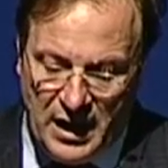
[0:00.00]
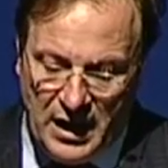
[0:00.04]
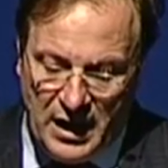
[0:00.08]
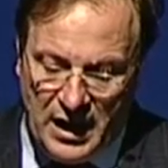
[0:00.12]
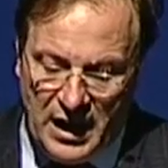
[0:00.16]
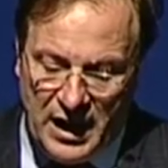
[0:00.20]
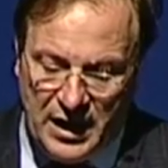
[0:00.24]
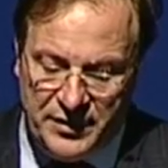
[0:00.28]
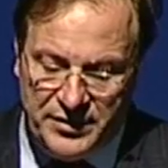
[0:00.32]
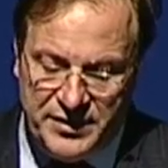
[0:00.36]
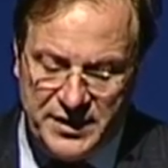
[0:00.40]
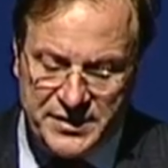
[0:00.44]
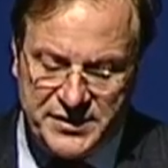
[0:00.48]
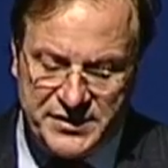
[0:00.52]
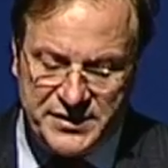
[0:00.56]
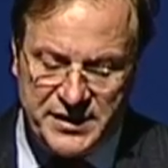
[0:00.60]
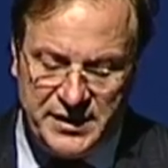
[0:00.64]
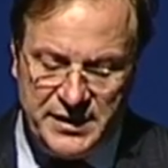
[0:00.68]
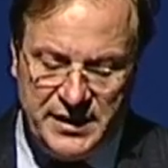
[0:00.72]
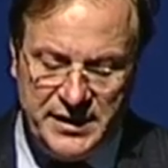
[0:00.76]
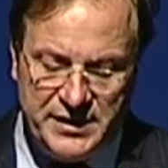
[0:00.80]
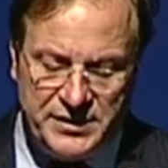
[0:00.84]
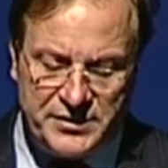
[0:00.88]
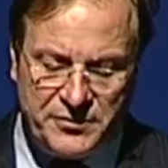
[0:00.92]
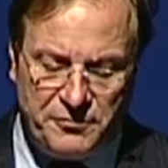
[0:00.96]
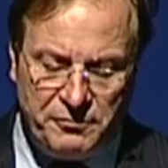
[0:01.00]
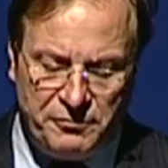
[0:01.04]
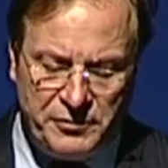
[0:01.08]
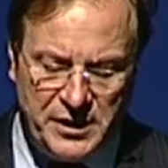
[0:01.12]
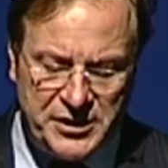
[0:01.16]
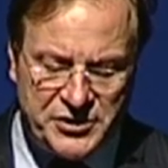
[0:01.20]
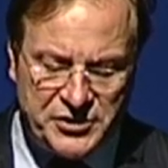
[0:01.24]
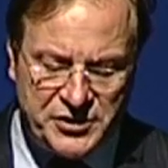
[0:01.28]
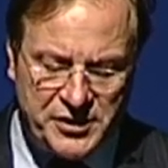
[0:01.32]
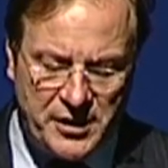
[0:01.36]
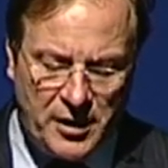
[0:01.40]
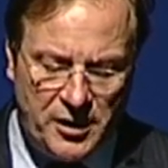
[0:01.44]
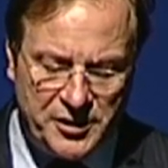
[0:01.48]
Uh, this city's
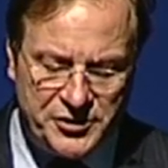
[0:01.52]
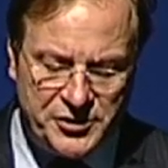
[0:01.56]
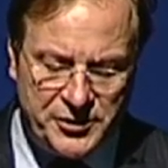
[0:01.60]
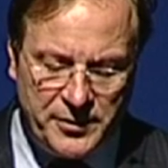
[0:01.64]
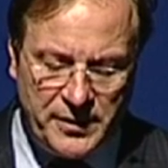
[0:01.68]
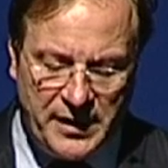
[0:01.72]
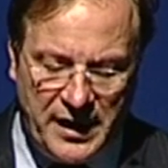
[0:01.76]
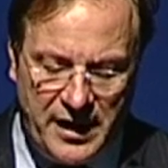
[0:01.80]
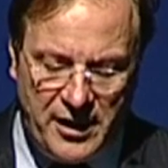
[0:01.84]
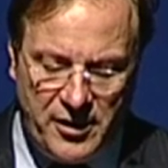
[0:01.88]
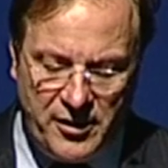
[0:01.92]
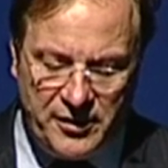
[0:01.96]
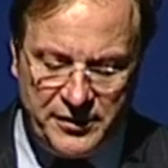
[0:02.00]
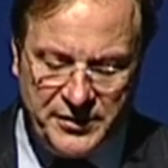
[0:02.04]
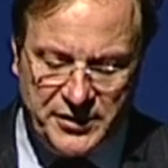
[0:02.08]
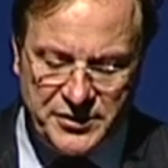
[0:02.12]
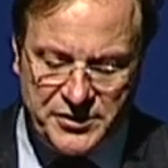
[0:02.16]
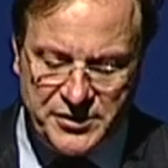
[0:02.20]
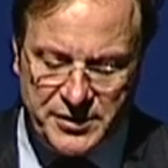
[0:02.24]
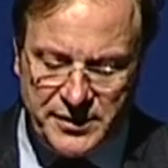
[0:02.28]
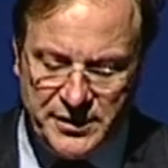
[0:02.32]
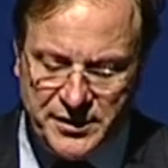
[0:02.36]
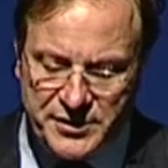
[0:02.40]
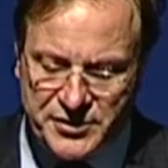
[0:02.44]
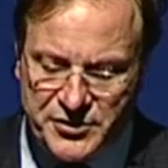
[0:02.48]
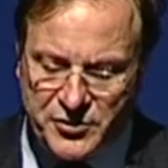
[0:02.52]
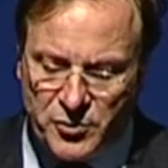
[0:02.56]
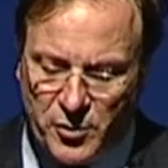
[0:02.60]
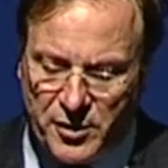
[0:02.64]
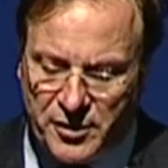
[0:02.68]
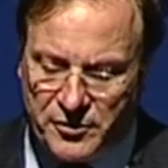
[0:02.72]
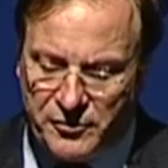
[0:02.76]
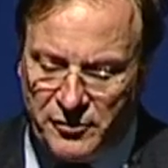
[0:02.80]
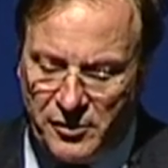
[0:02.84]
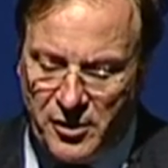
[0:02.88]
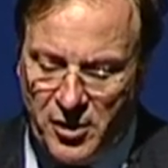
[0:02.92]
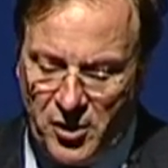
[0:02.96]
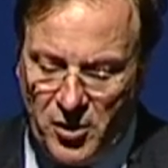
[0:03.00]
rich cultural heritage and
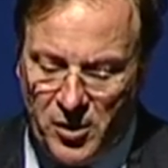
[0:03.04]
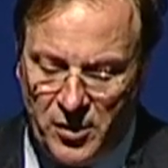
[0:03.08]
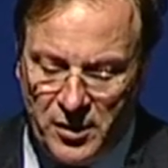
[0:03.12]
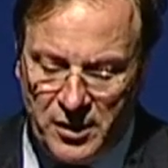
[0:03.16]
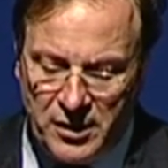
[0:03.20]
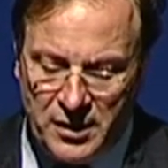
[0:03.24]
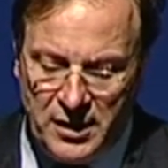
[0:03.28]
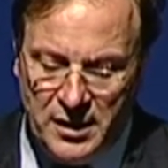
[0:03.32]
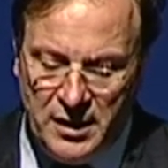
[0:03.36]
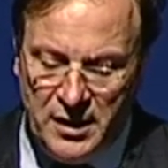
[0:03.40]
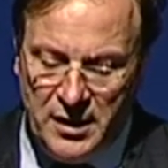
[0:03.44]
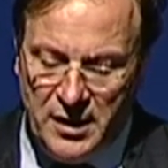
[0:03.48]
historic role